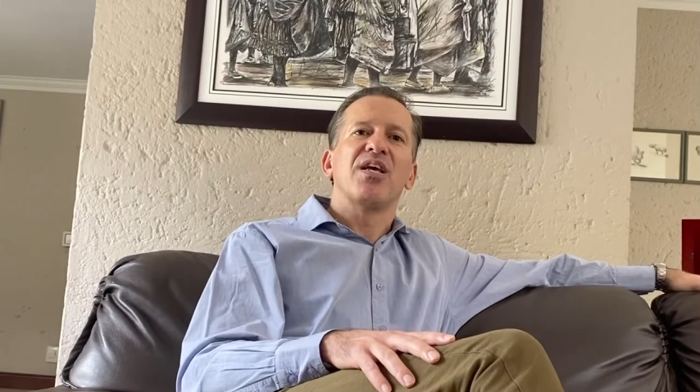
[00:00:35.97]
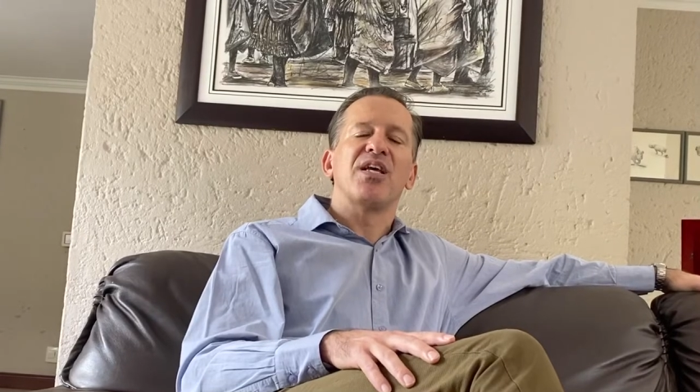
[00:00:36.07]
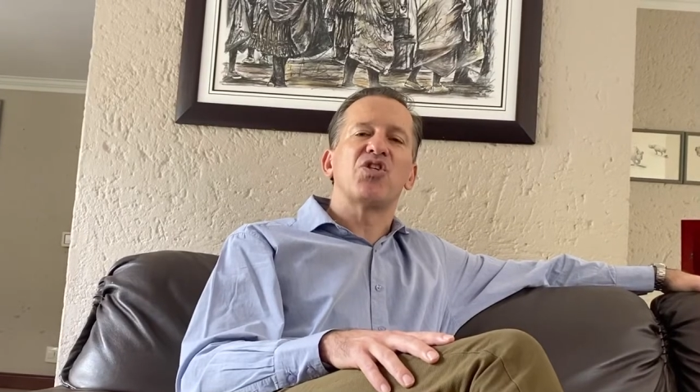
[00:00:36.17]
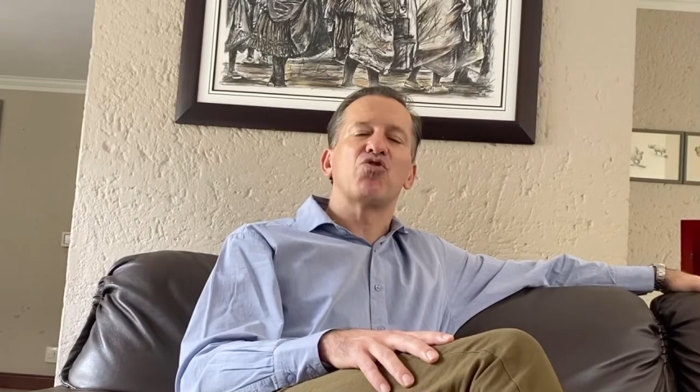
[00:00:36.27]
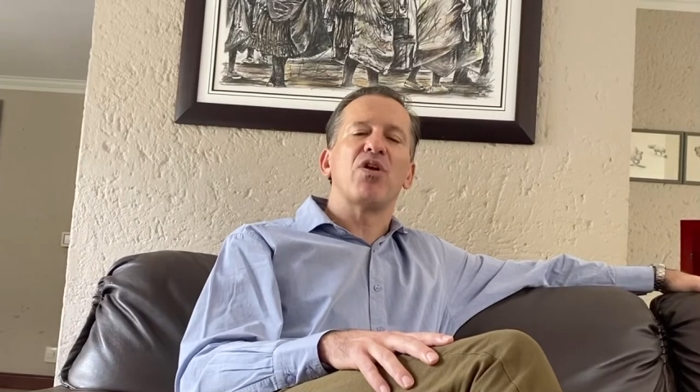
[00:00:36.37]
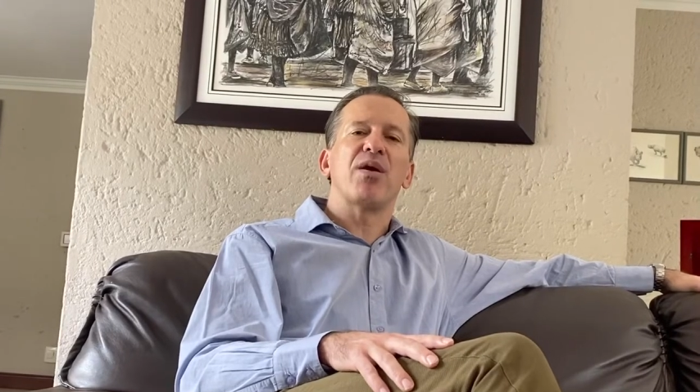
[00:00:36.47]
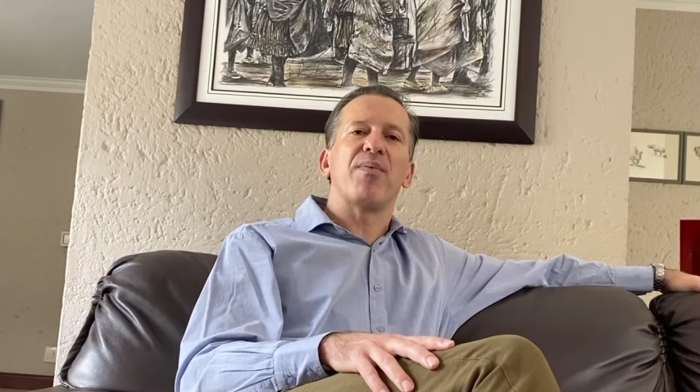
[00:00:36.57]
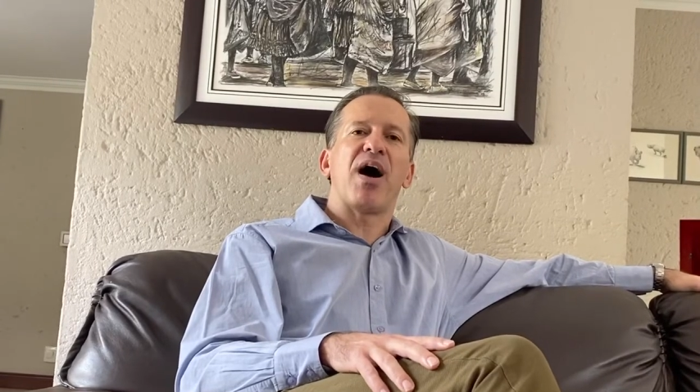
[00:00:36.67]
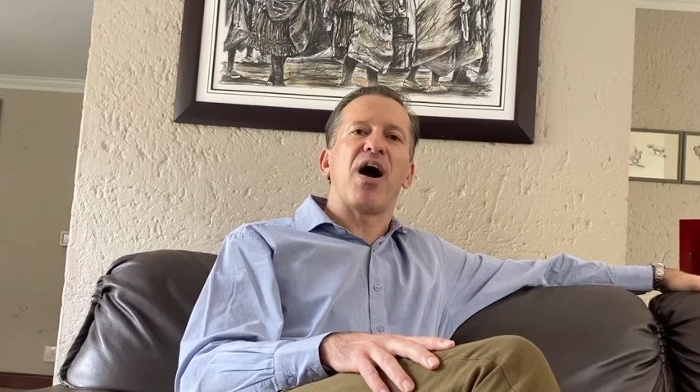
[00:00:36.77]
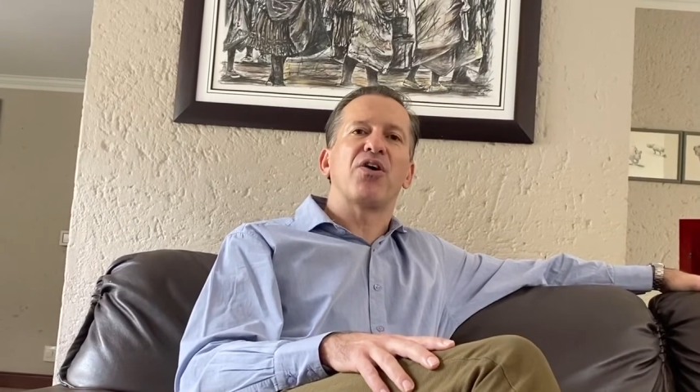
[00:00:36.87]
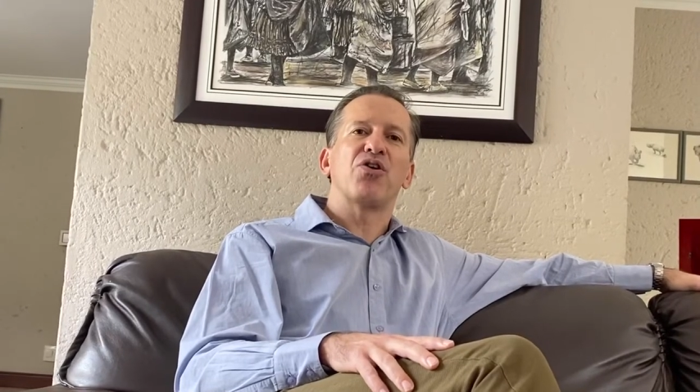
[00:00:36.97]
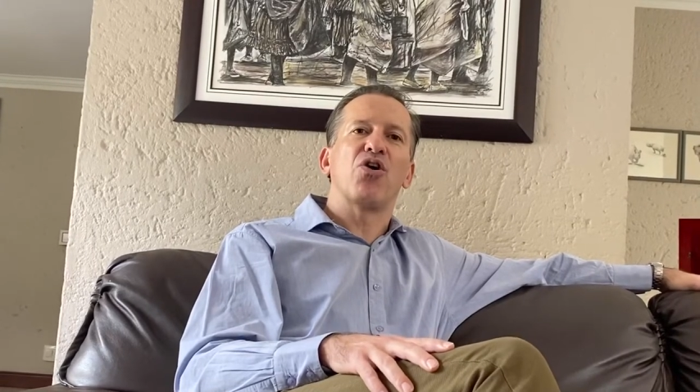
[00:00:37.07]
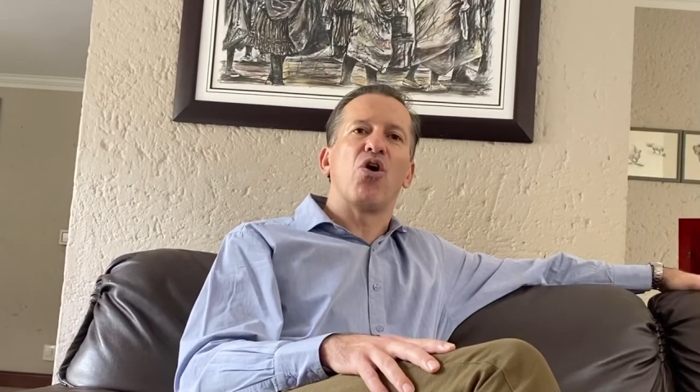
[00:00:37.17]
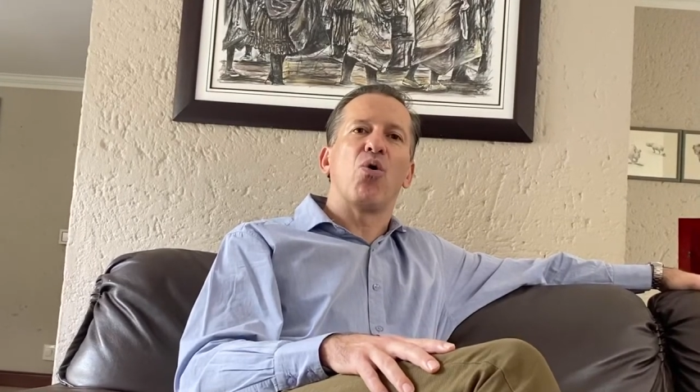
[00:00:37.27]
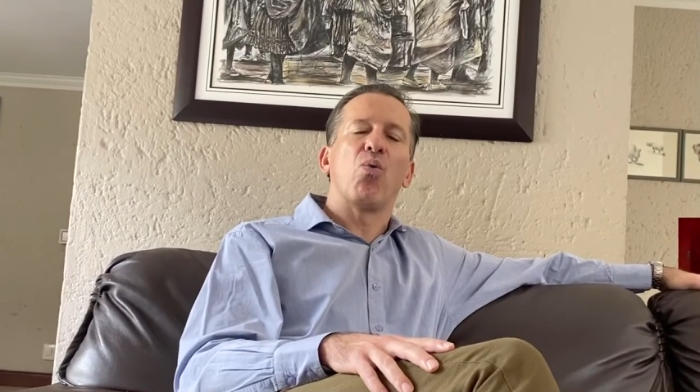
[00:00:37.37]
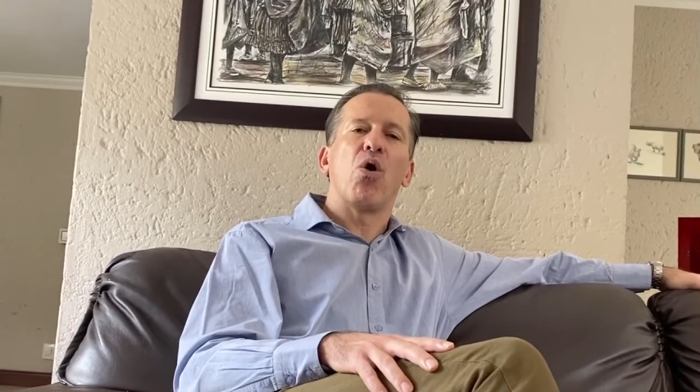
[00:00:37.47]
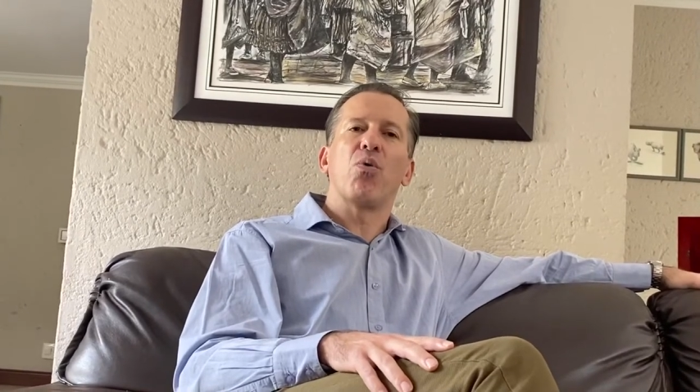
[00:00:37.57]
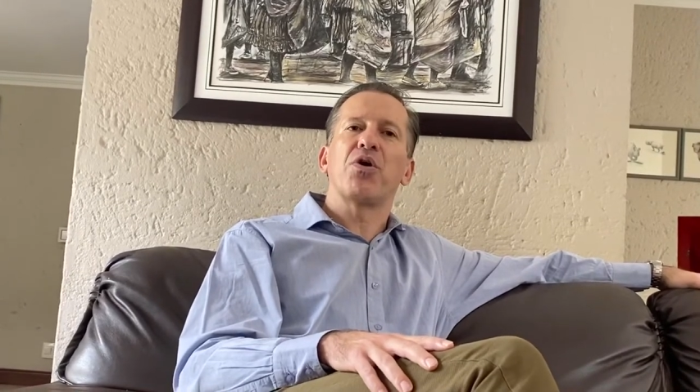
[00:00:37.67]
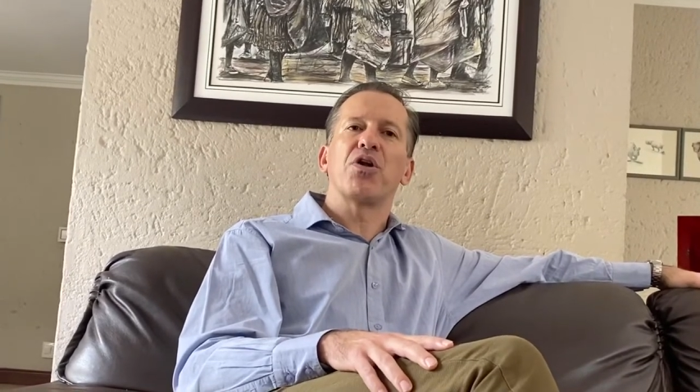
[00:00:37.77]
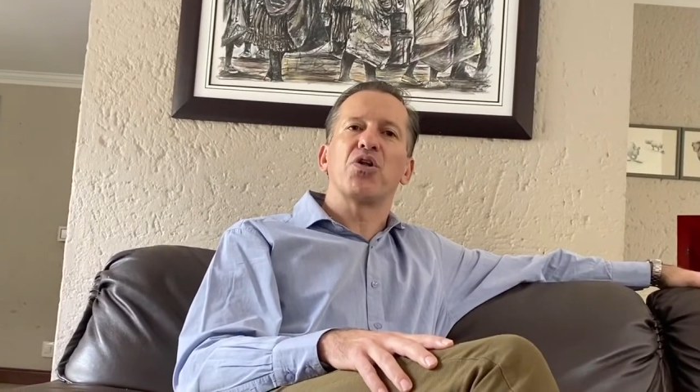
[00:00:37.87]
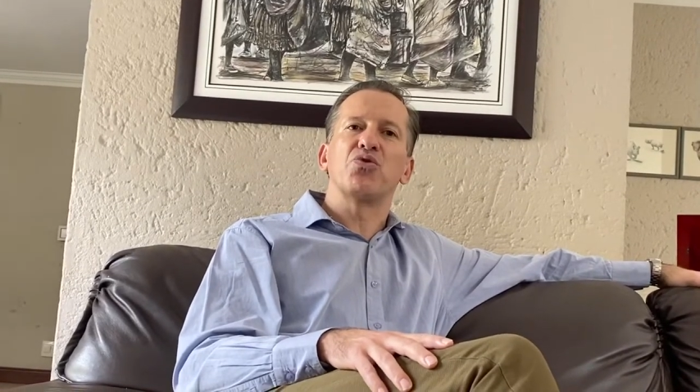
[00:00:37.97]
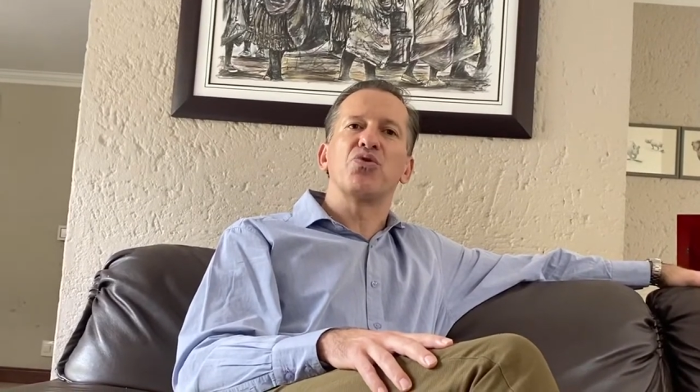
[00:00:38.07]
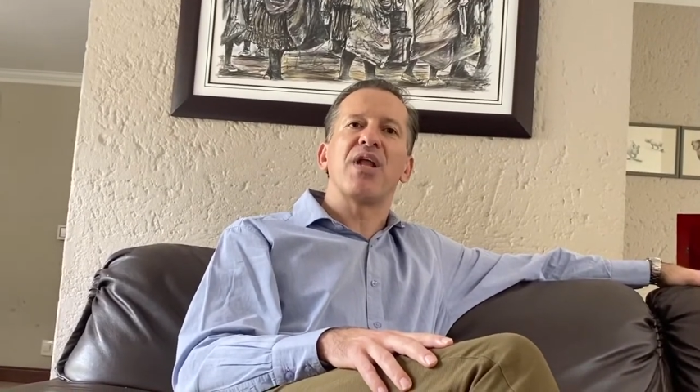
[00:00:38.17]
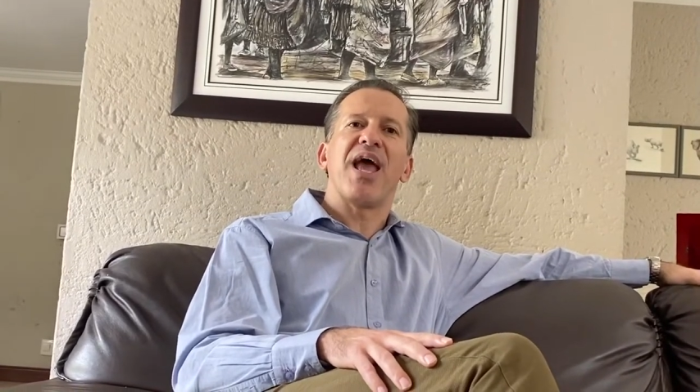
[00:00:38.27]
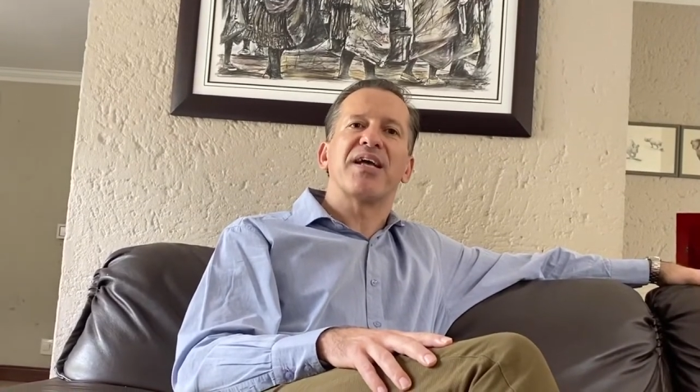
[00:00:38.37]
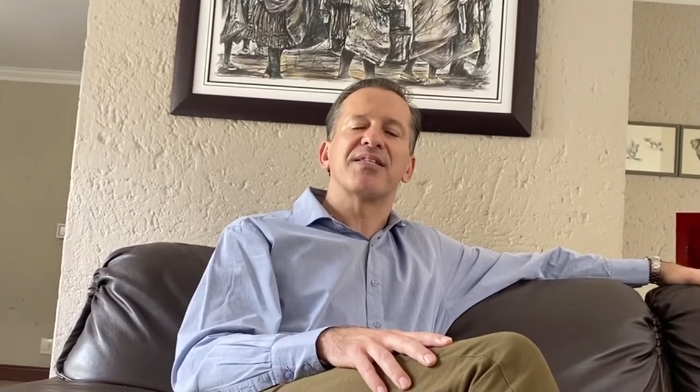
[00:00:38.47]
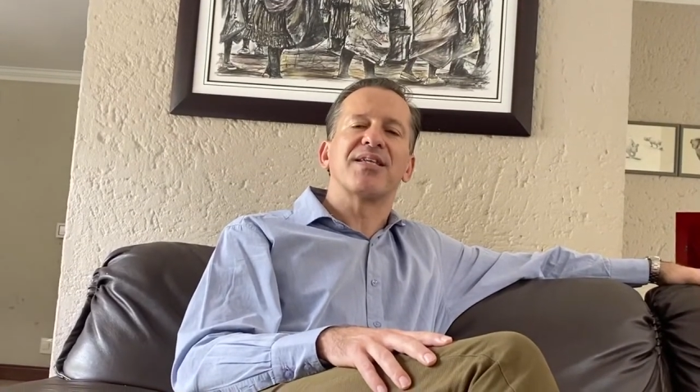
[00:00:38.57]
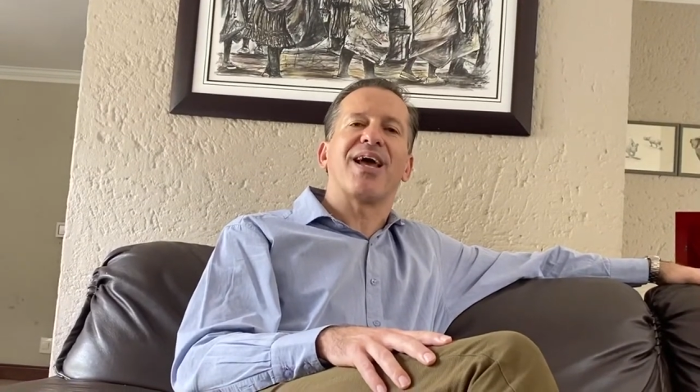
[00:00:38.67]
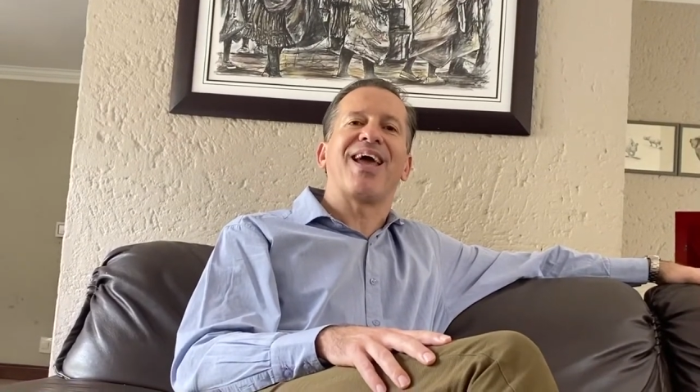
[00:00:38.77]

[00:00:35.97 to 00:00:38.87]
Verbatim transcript: it's really about, you know, what we're gonna do next.